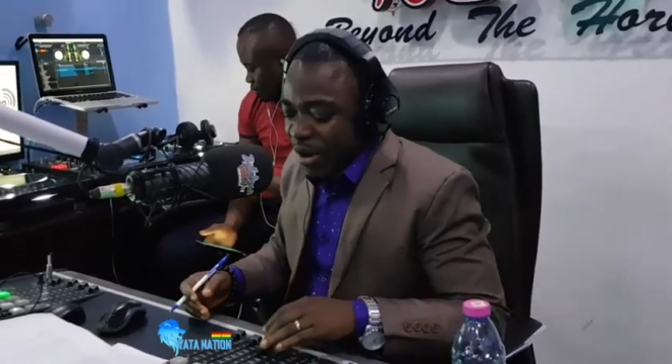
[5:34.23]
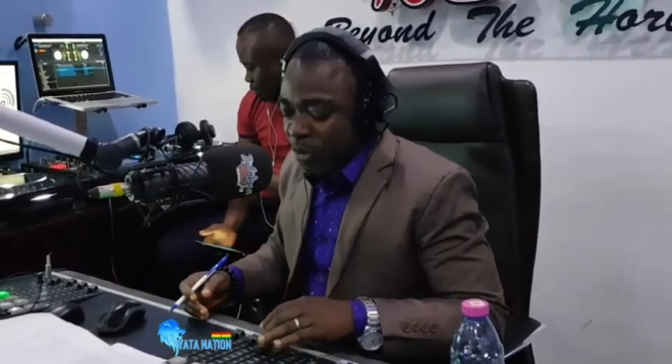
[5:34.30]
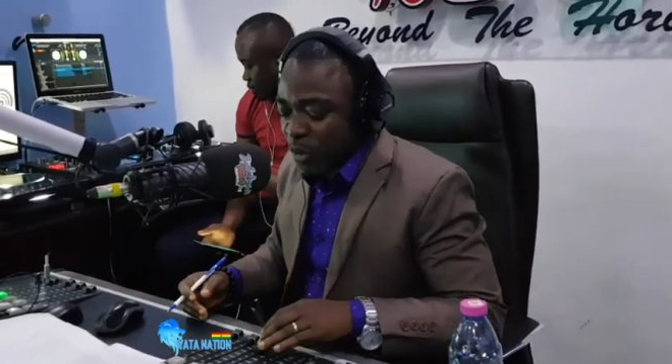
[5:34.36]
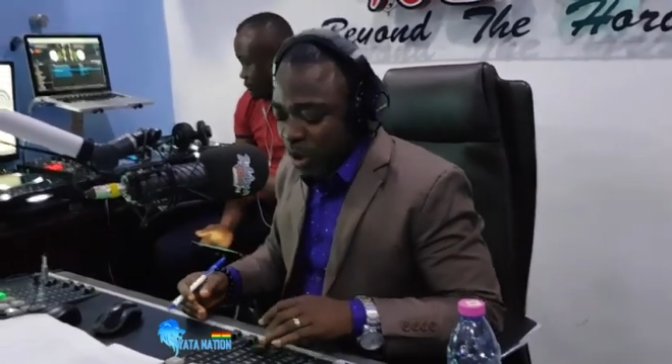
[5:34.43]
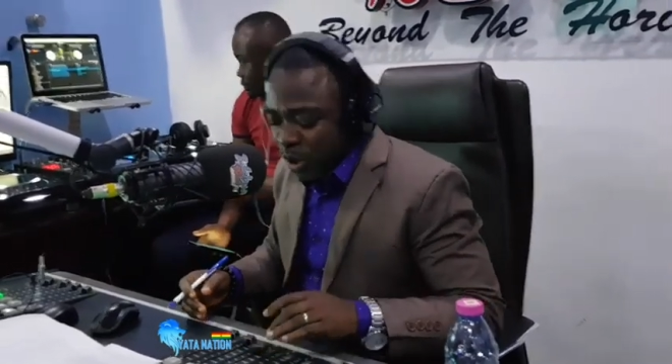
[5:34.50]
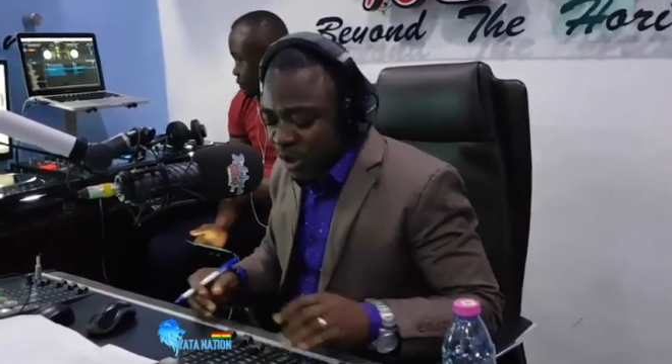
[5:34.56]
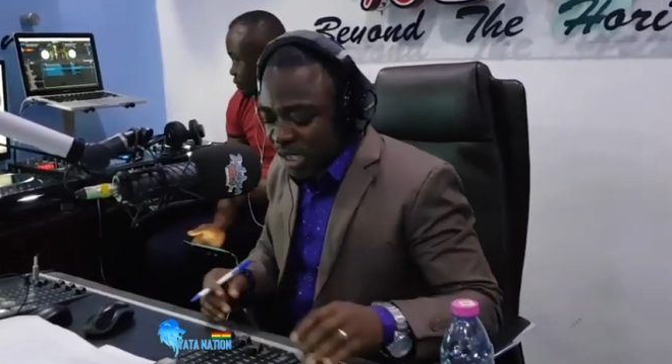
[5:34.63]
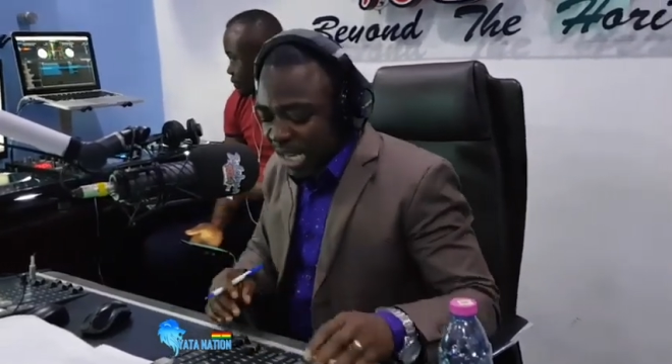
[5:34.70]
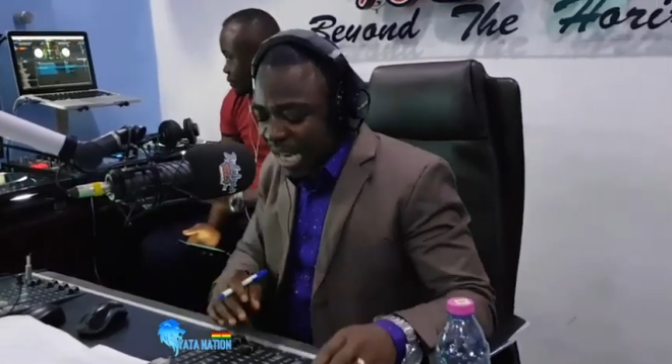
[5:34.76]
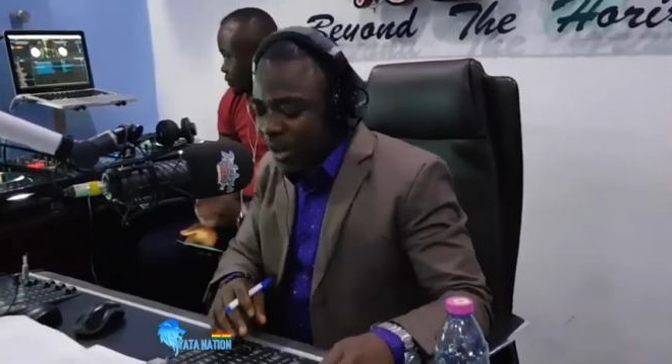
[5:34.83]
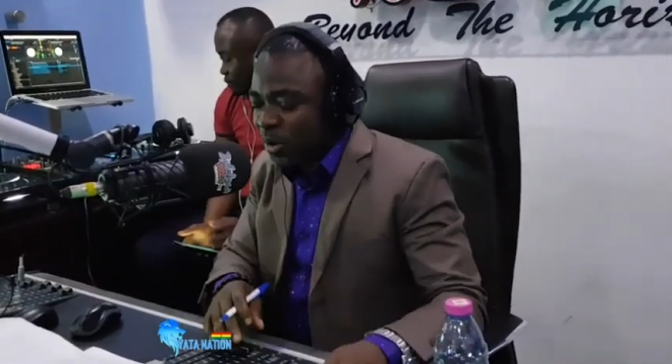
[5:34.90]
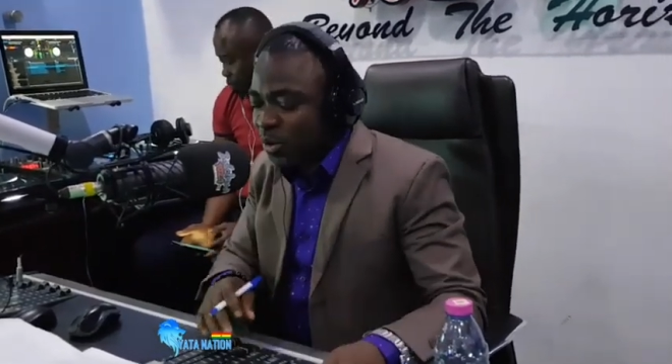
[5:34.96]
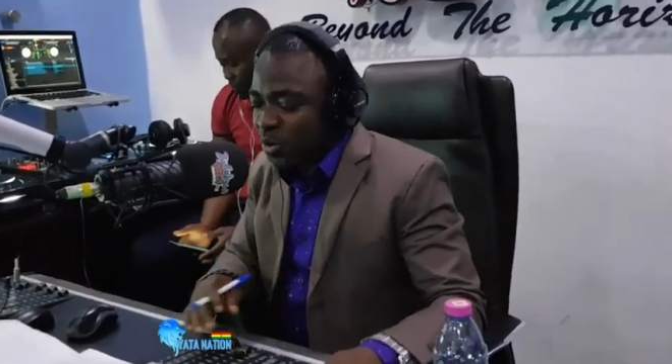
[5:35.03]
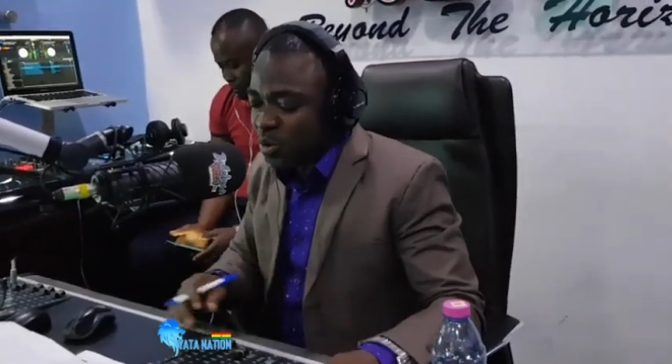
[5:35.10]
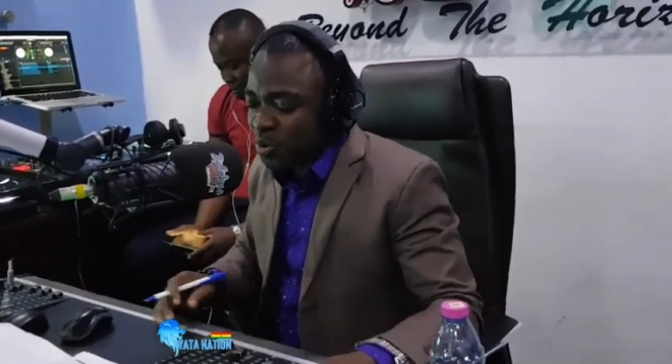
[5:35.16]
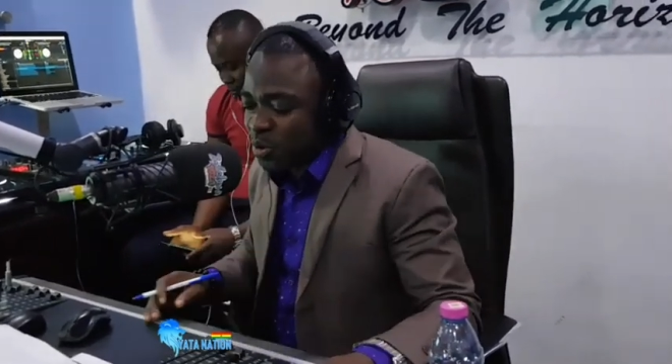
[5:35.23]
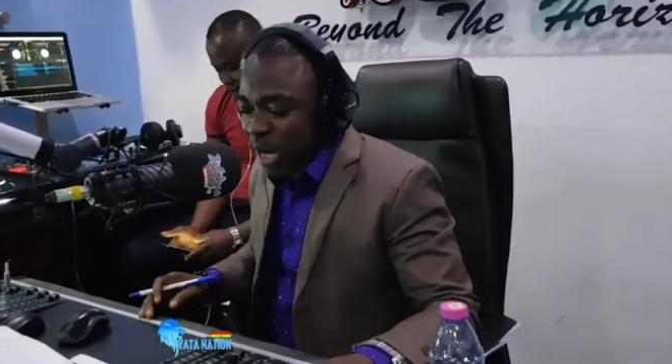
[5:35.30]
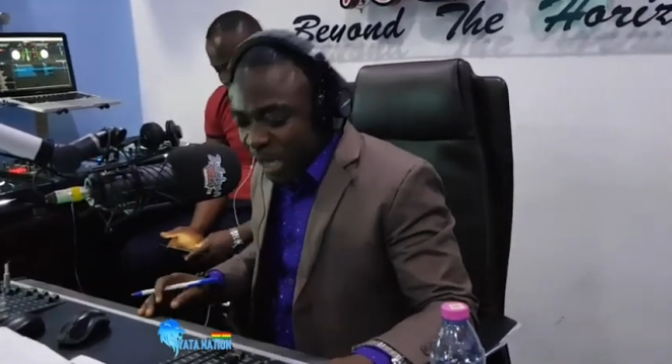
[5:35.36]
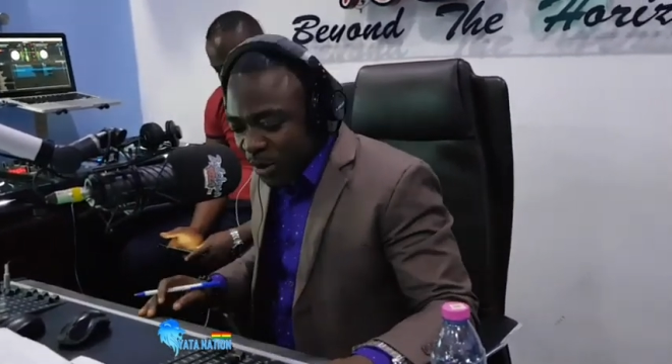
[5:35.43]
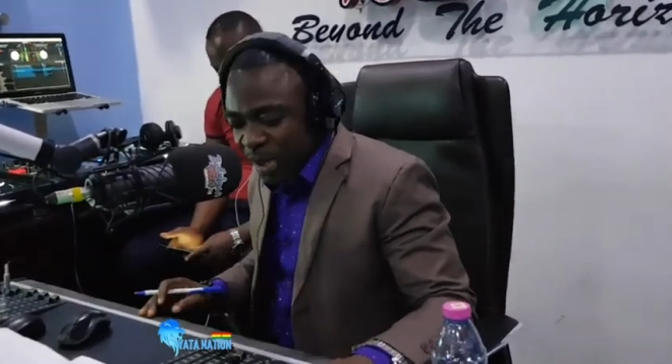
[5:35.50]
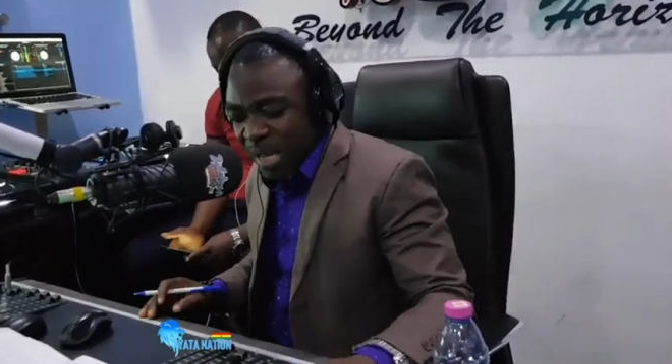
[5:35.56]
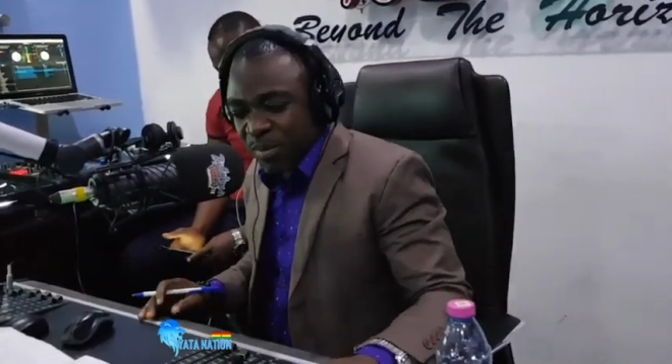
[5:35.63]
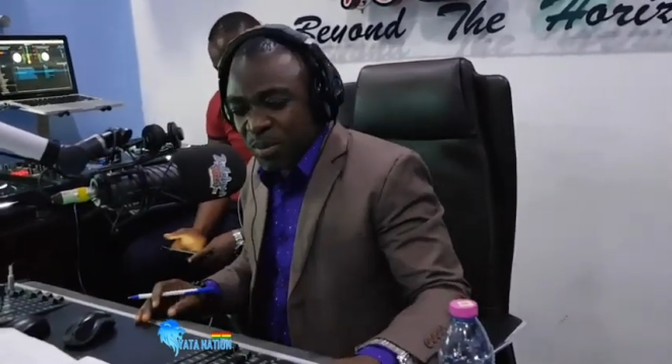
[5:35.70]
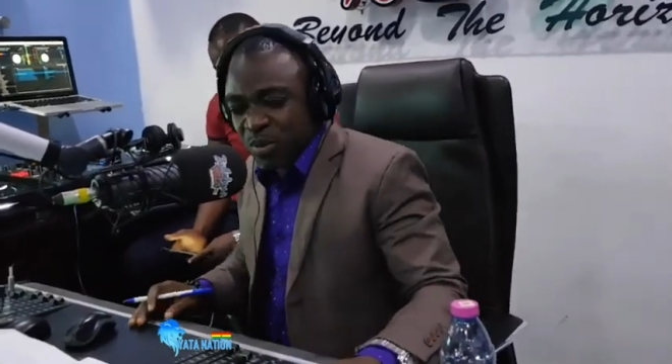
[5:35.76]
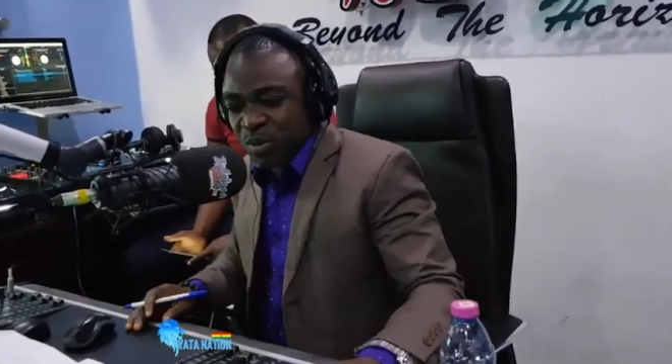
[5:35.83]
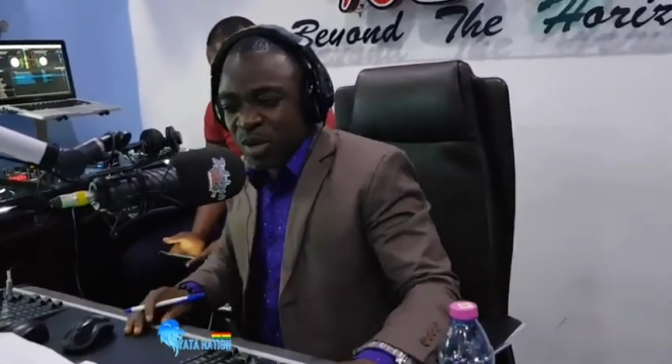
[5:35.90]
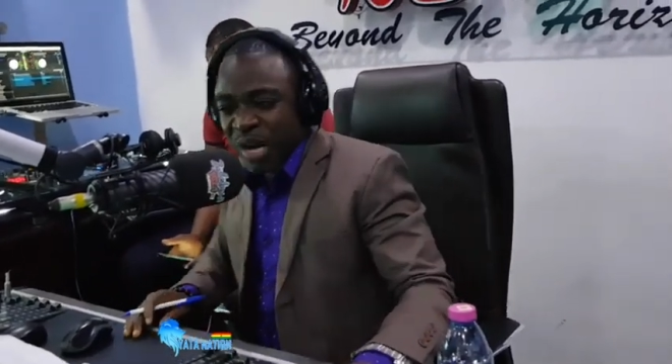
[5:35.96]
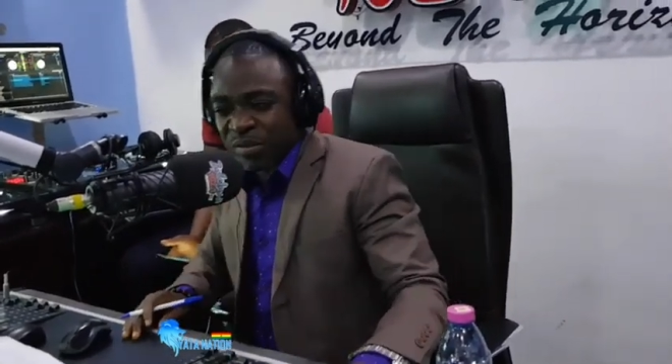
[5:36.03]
Would you sign on to a new label